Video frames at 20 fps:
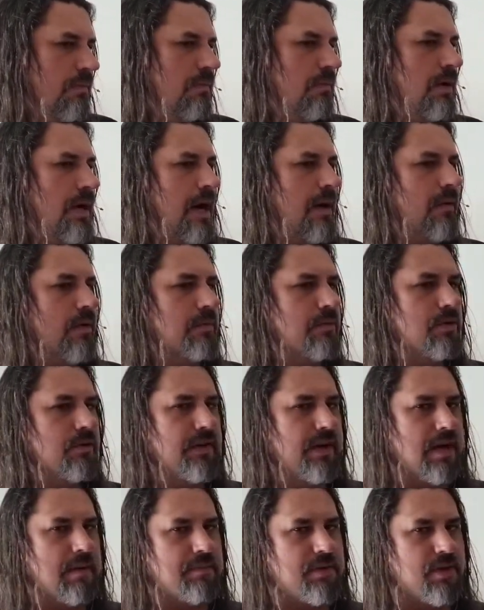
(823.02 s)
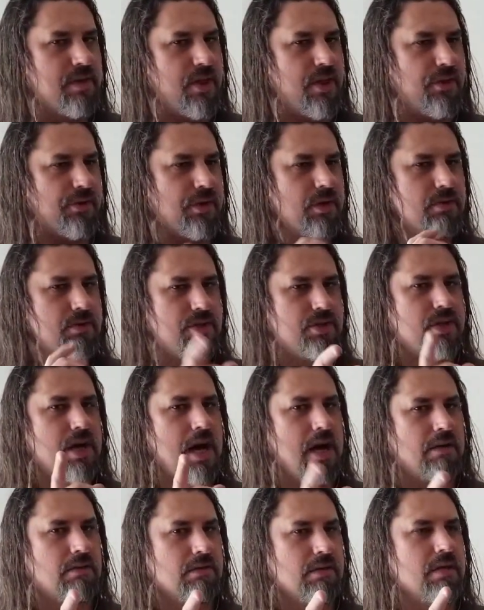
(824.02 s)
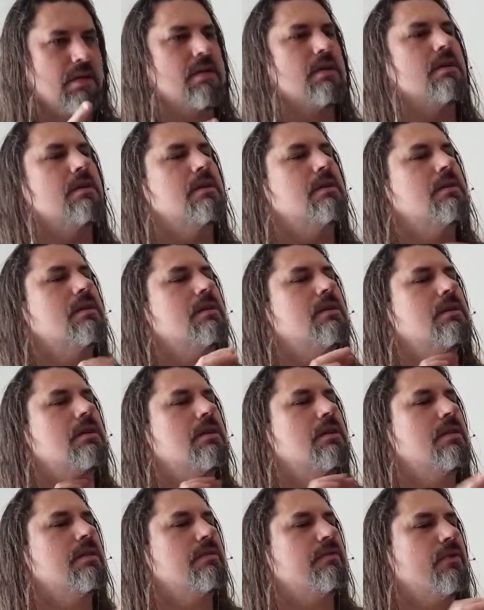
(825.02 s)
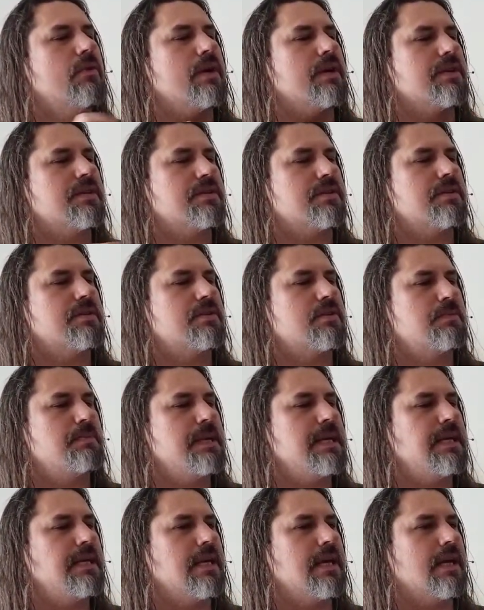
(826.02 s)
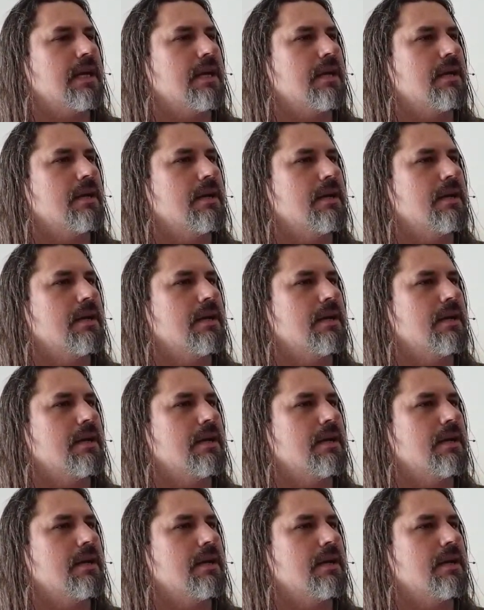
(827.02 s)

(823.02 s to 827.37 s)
Now we're moving up to the throat chakra, the voice speaking.